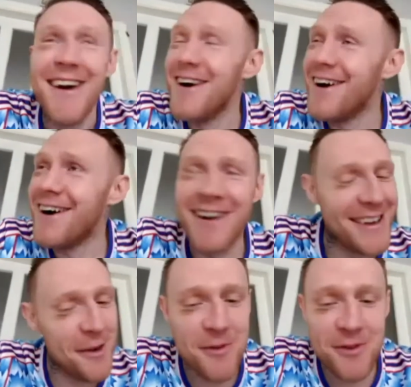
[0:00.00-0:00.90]
like,
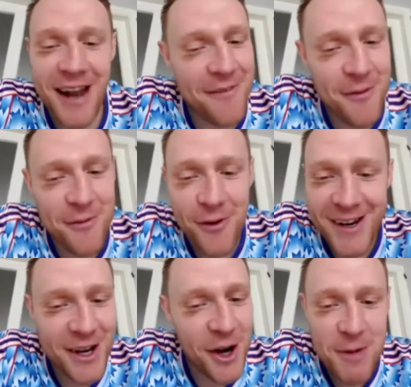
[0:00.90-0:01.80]
someone's going to have to
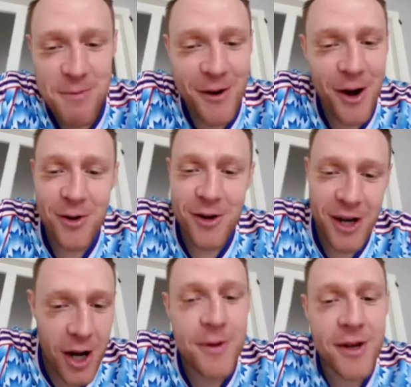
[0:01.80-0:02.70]
fucking guide me around, like,
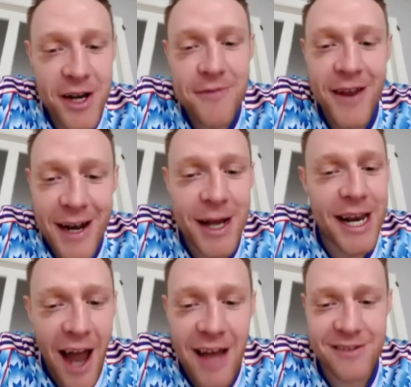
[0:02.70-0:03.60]
I'm the kind of fella that will get
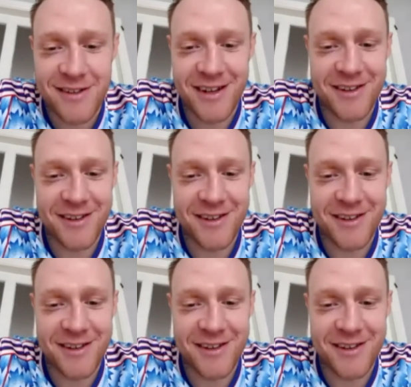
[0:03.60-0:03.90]
lost, like,